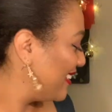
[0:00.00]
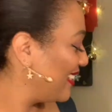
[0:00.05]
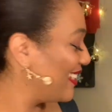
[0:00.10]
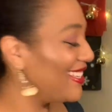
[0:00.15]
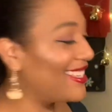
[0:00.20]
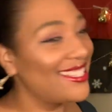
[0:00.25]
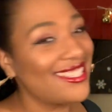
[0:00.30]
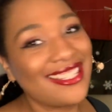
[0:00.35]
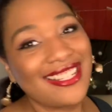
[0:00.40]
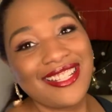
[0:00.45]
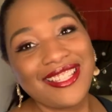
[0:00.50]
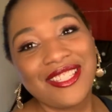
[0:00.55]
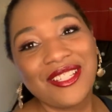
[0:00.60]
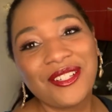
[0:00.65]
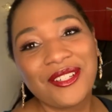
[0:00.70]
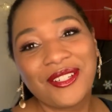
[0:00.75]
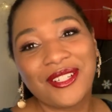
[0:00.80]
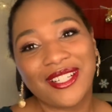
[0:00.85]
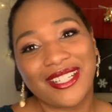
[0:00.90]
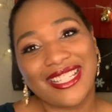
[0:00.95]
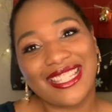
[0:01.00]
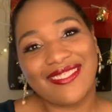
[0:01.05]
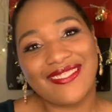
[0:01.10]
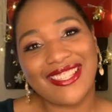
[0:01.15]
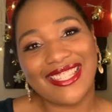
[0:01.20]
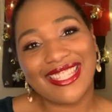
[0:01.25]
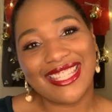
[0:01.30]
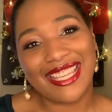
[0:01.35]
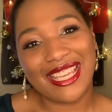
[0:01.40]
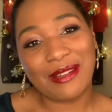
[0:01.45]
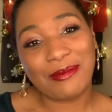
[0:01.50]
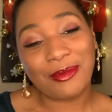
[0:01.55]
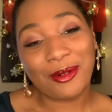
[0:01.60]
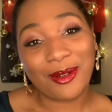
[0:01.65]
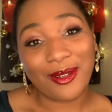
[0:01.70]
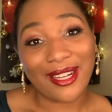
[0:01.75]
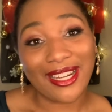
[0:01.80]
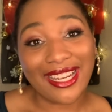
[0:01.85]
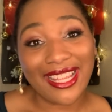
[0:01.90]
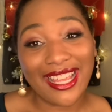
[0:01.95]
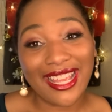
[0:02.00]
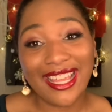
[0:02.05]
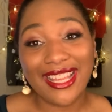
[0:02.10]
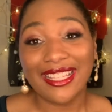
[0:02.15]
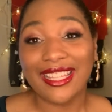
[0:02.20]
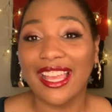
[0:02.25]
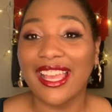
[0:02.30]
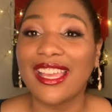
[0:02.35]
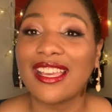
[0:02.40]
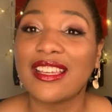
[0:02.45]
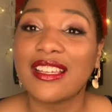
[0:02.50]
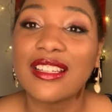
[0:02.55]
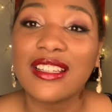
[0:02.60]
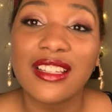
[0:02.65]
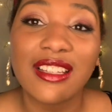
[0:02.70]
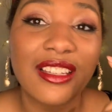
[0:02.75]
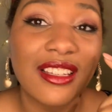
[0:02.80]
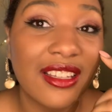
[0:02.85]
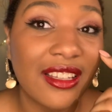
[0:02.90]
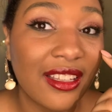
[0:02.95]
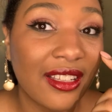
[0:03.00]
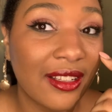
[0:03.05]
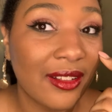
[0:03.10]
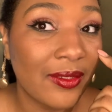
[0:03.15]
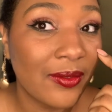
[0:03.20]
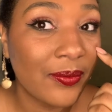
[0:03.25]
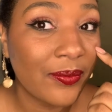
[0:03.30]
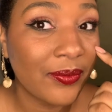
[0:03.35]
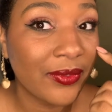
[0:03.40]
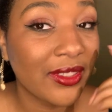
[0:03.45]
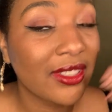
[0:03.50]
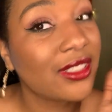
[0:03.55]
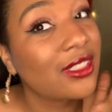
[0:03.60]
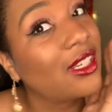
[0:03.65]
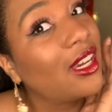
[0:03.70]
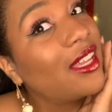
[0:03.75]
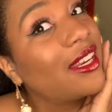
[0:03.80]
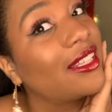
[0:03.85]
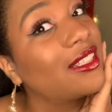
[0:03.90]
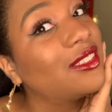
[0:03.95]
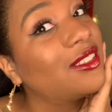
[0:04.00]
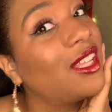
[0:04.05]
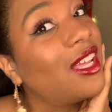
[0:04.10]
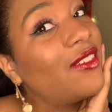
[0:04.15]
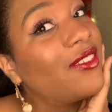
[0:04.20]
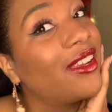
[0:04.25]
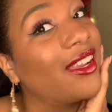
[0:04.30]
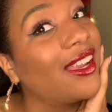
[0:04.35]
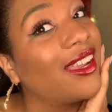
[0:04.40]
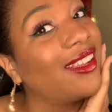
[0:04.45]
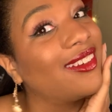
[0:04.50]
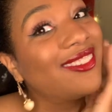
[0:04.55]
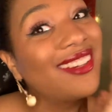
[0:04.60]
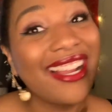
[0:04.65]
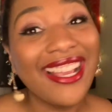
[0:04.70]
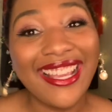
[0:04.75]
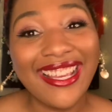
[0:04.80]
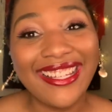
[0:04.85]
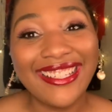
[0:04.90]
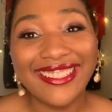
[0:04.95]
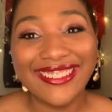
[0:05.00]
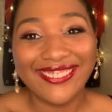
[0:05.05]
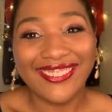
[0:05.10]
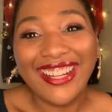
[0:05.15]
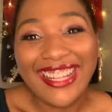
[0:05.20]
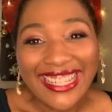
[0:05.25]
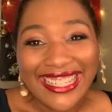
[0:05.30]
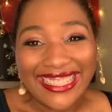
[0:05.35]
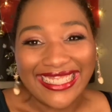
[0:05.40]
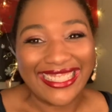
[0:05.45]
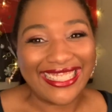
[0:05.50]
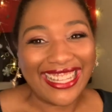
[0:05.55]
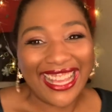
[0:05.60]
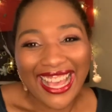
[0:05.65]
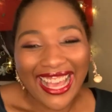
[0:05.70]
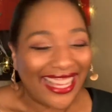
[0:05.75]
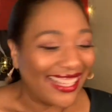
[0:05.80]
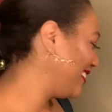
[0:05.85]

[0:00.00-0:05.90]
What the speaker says: Isn't it so Christmassy and pretty? Like, God, I love it. Right? Right? Ah!